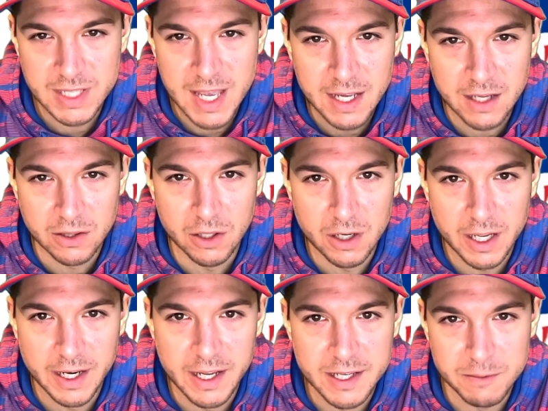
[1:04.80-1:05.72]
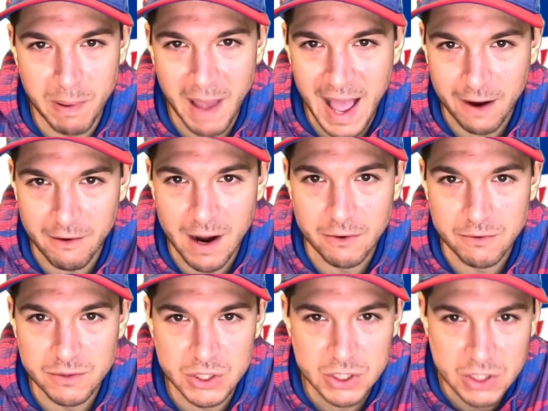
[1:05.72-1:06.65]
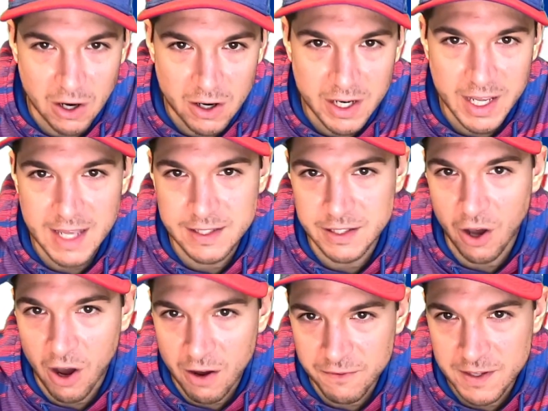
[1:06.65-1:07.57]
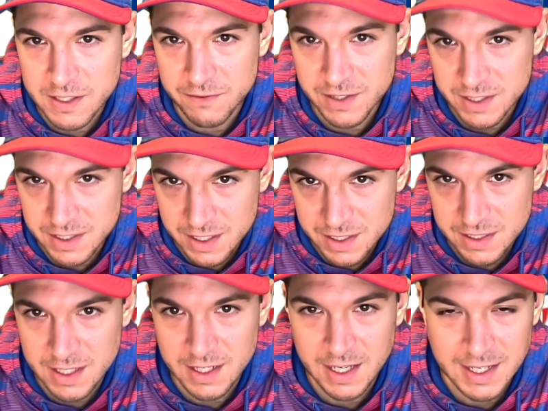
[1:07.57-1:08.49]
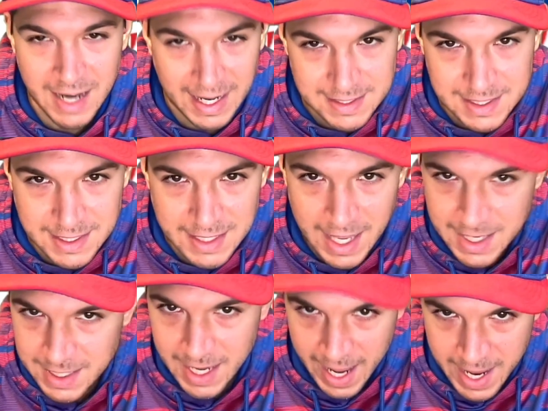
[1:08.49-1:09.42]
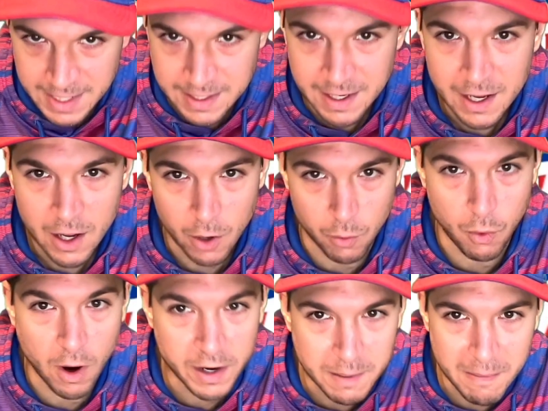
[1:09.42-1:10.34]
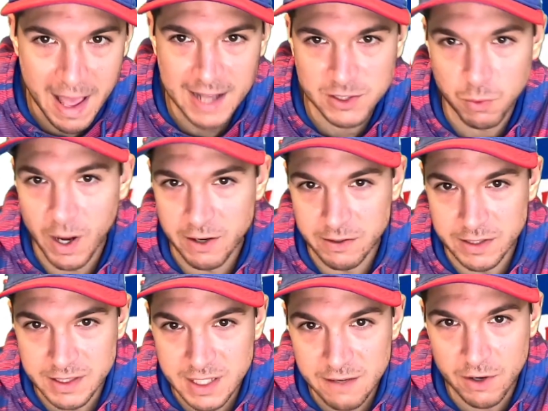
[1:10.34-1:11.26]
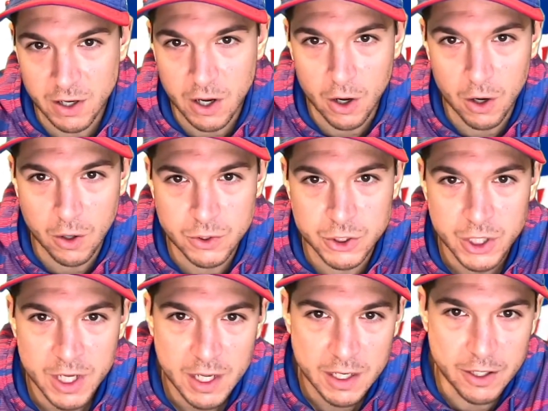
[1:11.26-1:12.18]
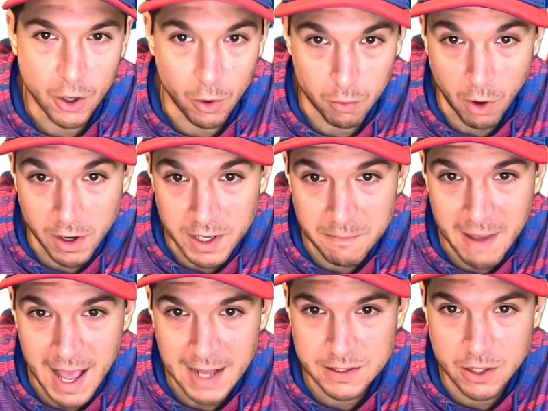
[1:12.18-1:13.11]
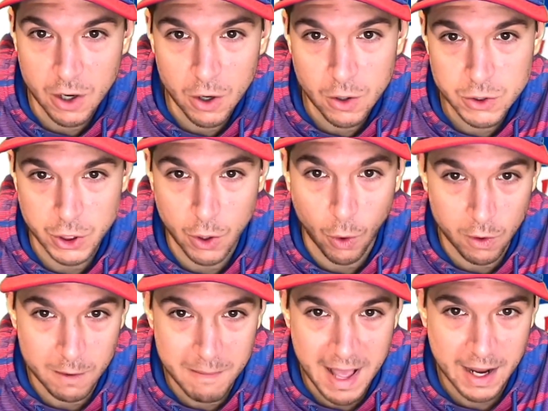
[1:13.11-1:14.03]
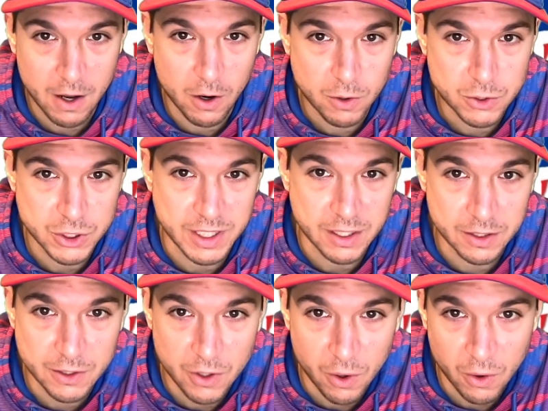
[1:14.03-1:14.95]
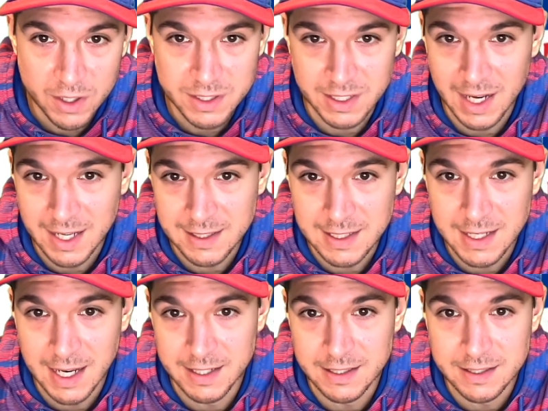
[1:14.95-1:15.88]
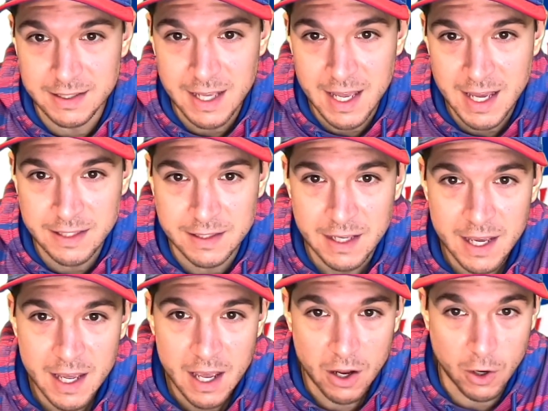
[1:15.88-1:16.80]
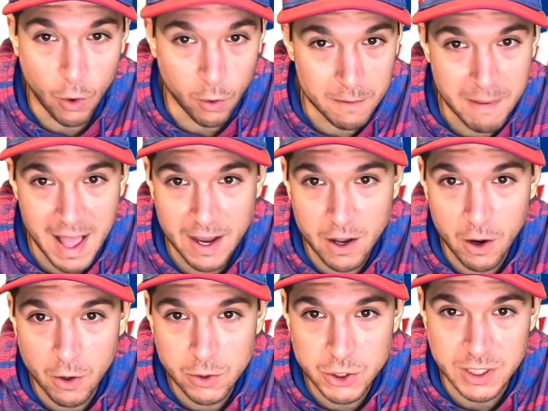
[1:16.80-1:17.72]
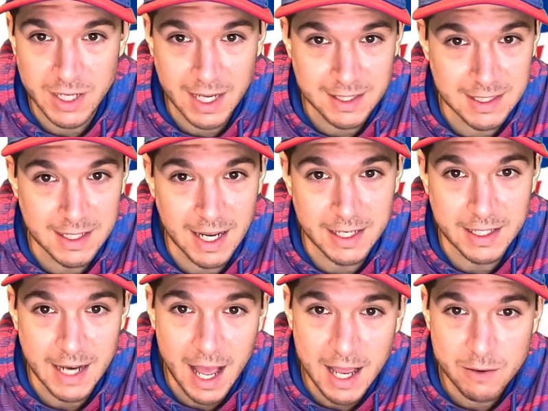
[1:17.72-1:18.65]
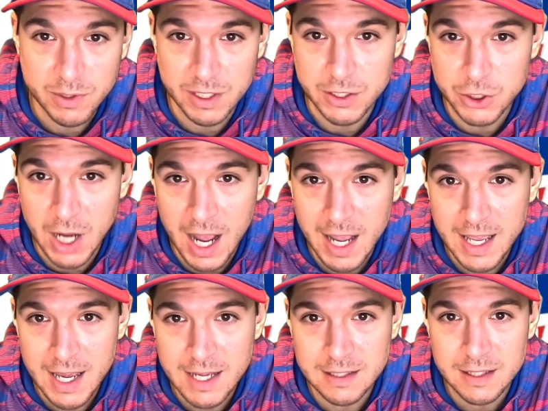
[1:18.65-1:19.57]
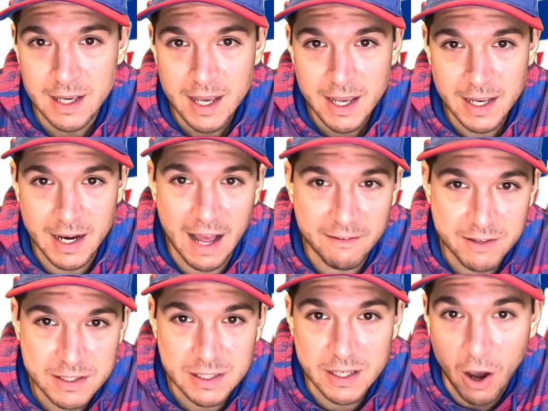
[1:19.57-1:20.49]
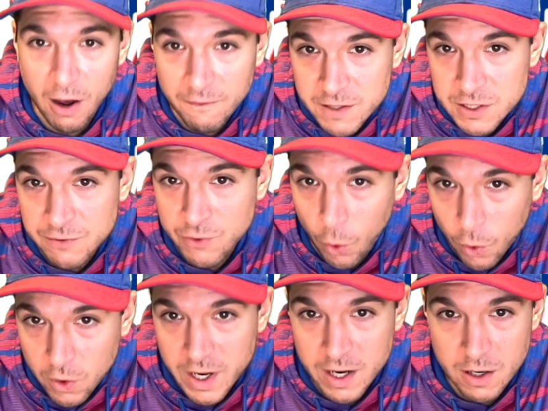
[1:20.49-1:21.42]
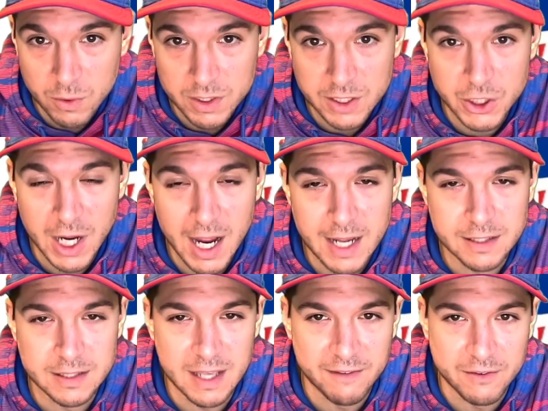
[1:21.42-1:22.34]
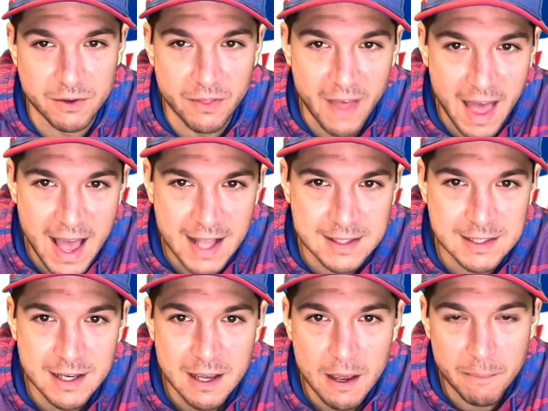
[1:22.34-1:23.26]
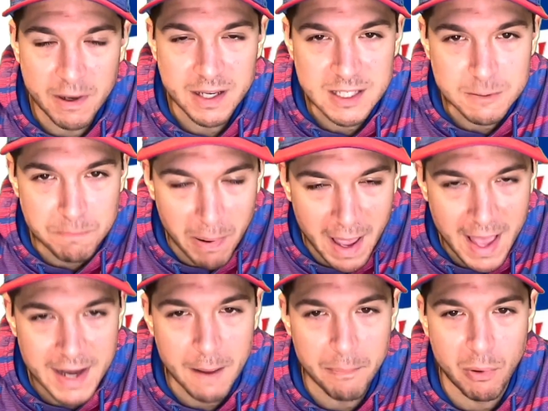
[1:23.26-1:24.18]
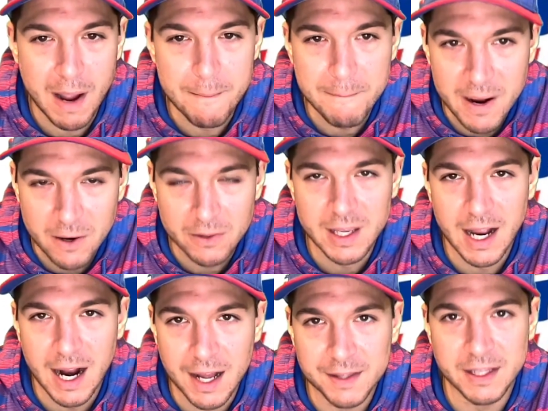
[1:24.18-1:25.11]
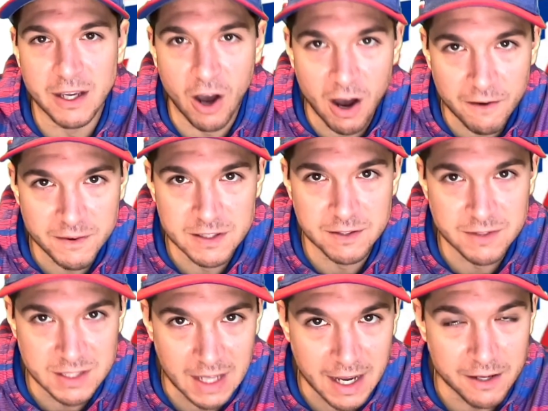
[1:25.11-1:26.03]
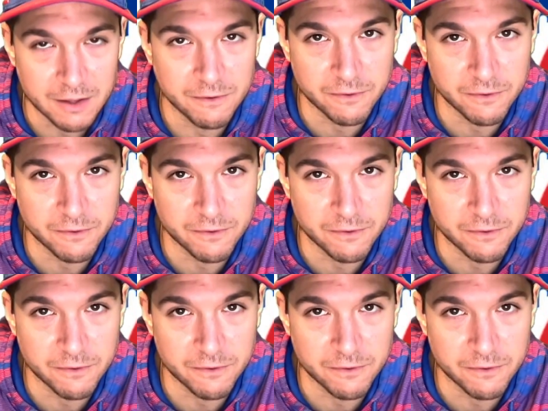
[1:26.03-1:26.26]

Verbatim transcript: take a look at his background, starting as an offensive assistant in 1988, a running backs wide receiver coach, you know, running backs coach, quarterback coach in Illinois Illinois in 1996, a quarterback coach in 1999 with the Giants, and obviously offensive coordinator with the Giants after that. But he's been primarily on the offensive side of the